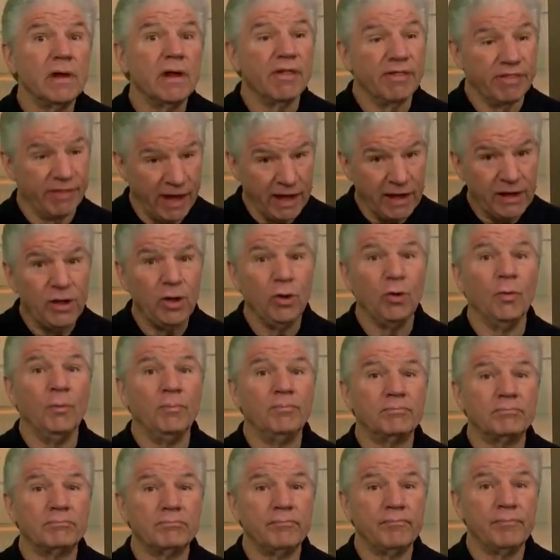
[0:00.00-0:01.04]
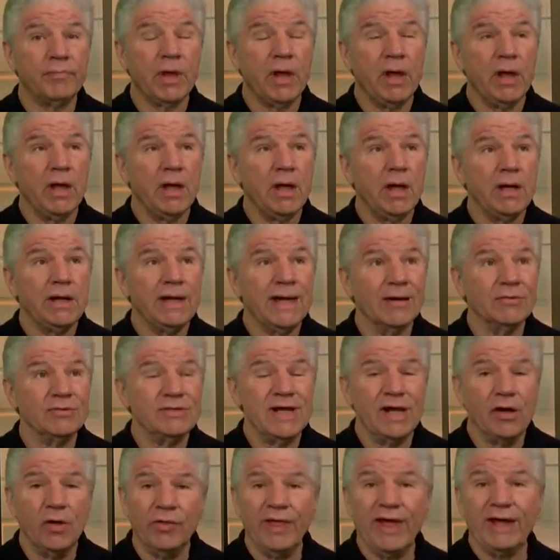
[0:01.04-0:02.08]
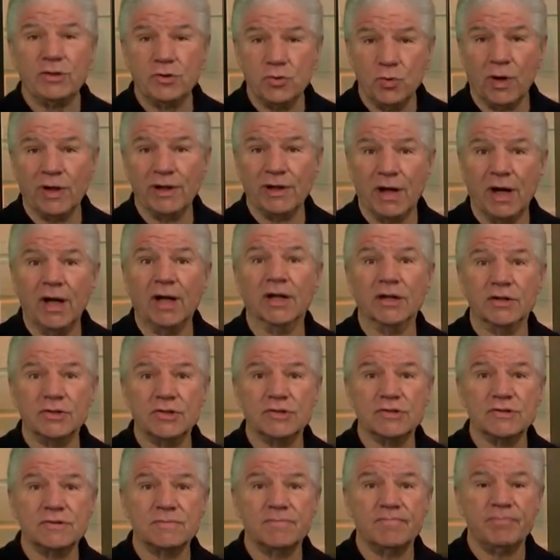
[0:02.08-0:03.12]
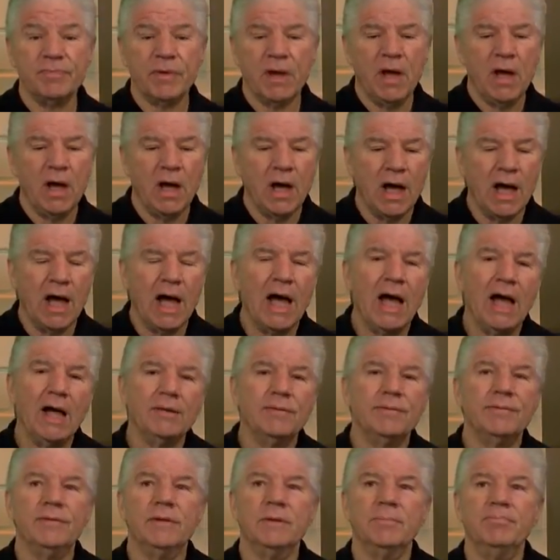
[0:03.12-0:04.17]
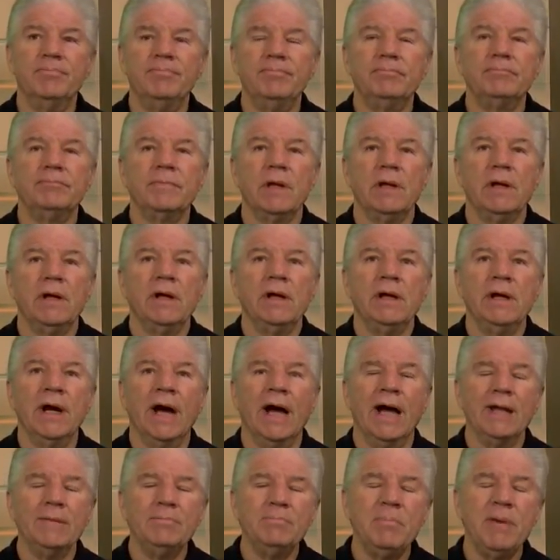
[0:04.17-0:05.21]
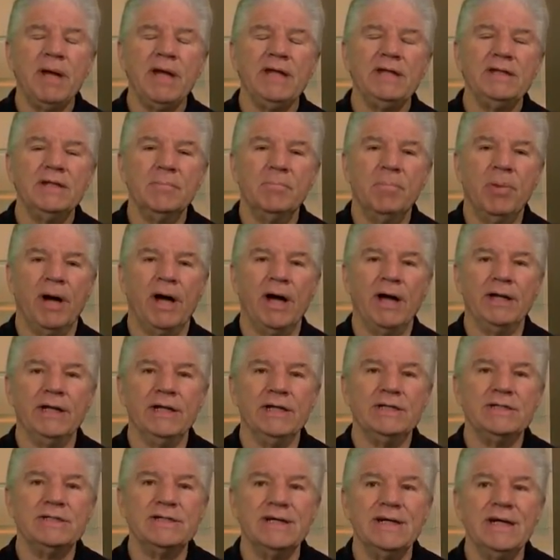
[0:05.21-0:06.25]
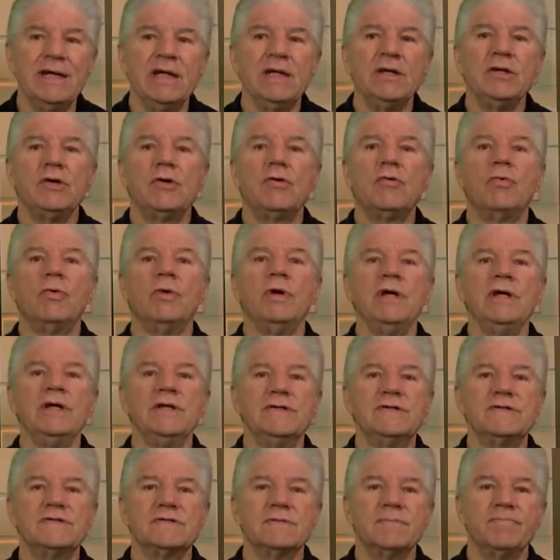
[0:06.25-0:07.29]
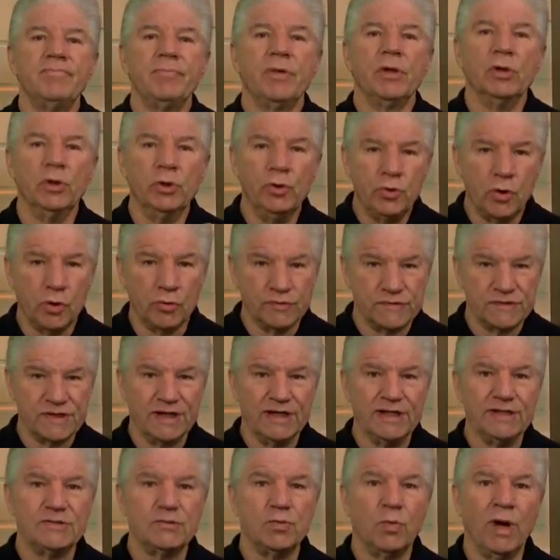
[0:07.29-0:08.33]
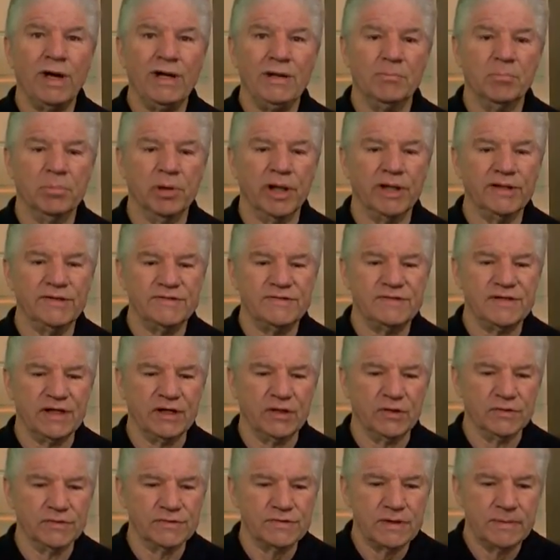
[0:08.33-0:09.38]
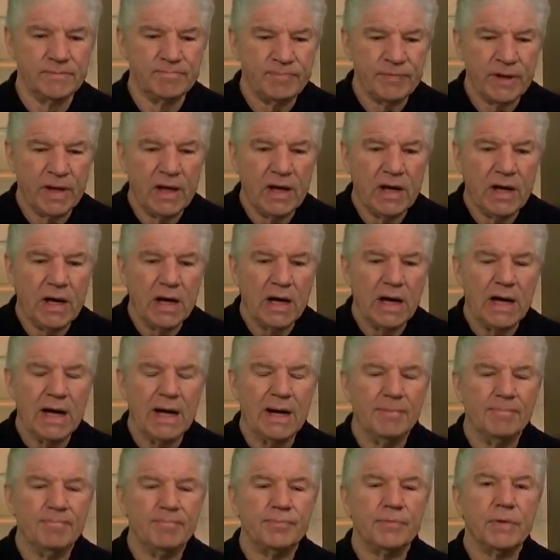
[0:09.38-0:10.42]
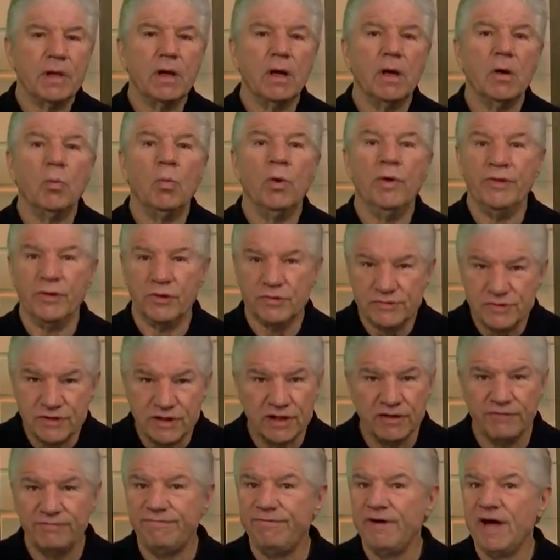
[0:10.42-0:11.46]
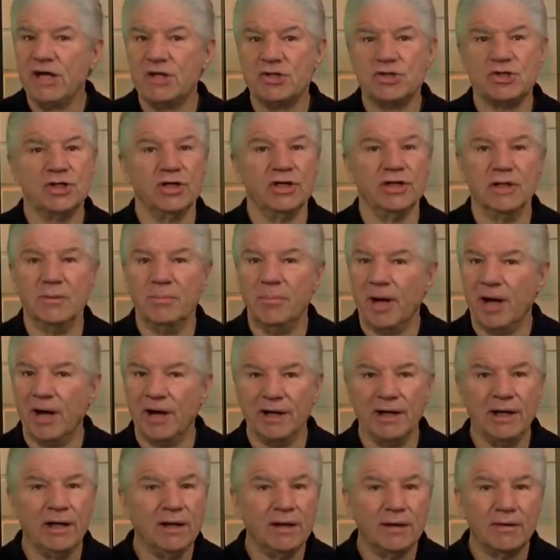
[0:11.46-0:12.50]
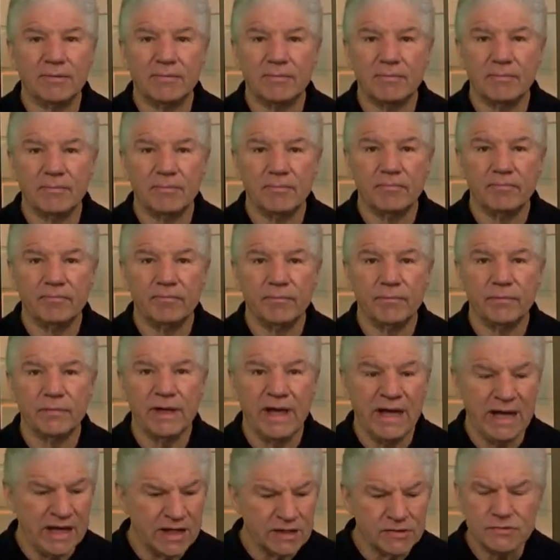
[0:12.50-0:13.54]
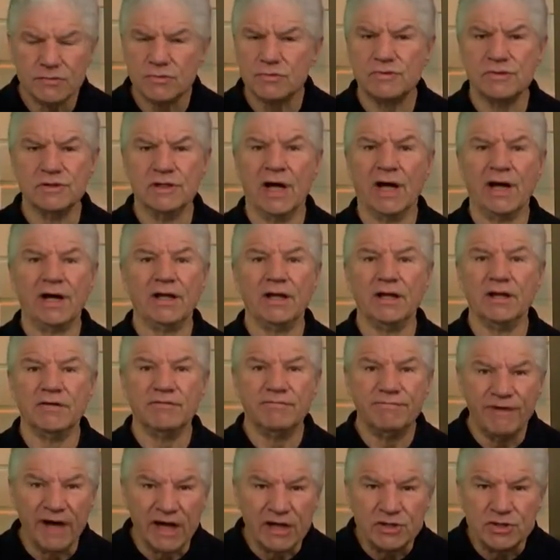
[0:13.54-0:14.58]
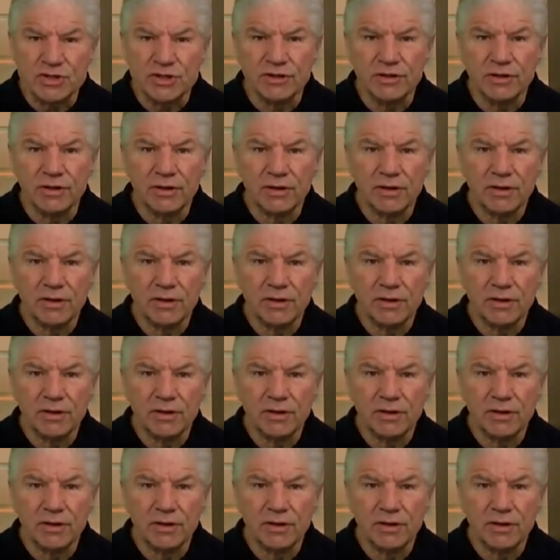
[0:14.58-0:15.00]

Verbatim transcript: Thank you. Now tell that to oncologists. Uh, the, God made the body to increase leukocytes, white blood cells, um, when there's an infection in the body. Cancer's not an infection.